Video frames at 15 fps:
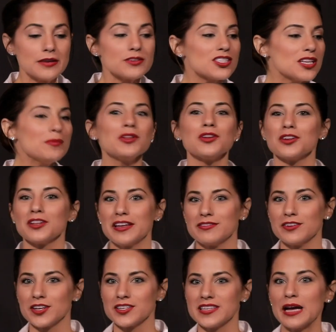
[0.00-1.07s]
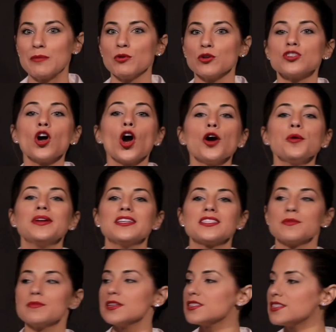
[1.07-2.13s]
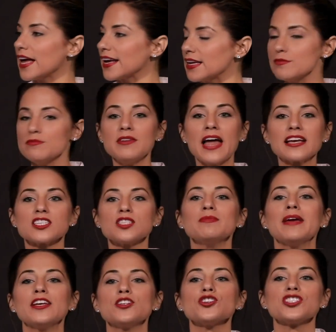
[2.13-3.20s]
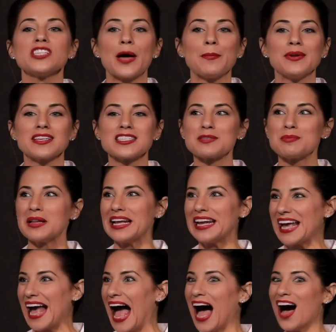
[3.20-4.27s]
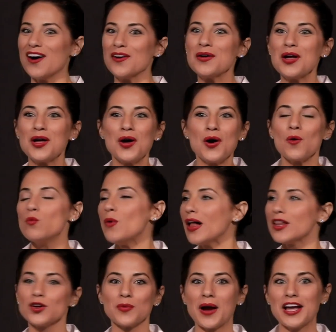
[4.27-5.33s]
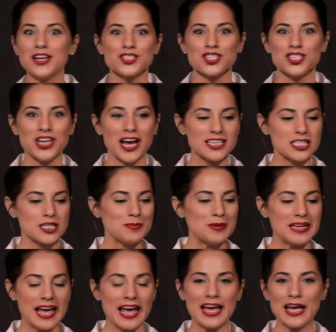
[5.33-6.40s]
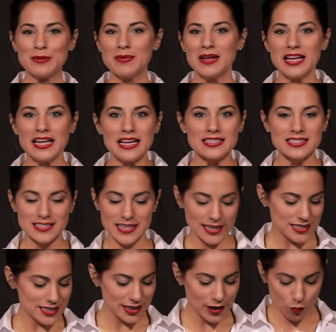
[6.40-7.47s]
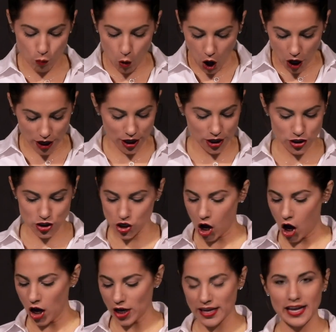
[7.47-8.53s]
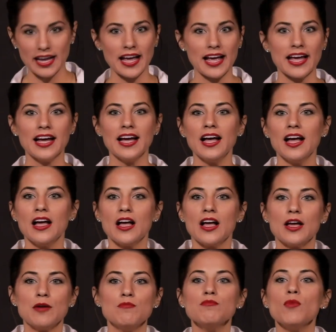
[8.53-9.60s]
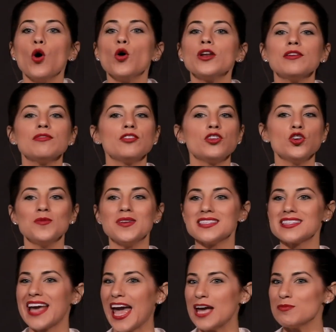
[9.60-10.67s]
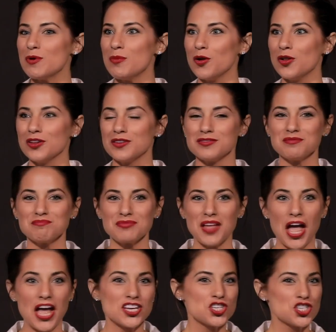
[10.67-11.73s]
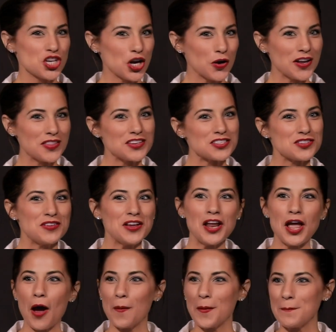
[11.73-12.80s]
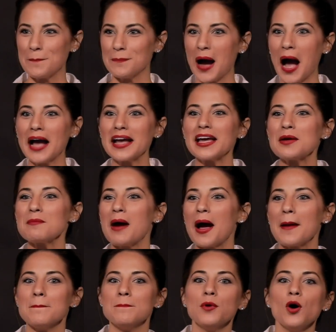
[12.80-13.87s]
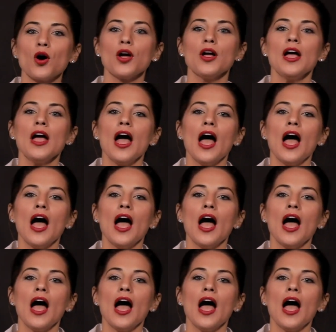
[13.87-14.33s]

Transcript: Similarly, for example, Darwinism, the second next major step in explaining how well-arranged dust became sentient, walking, talking, emotive humans capable of sharing this video and buying my book,